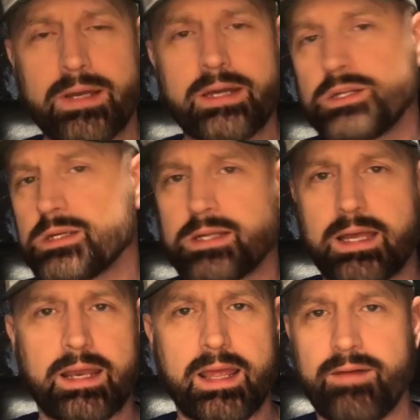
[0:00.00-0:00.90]
just to
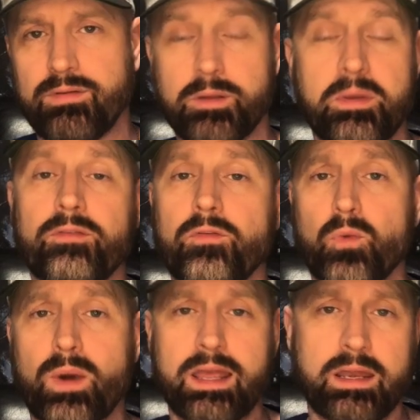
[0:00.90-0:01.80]
kind of have a little bit of a
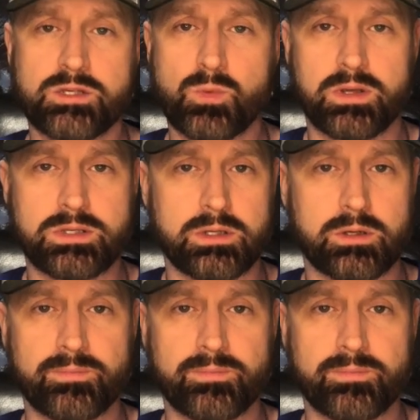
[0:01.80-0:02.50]
variety as well too.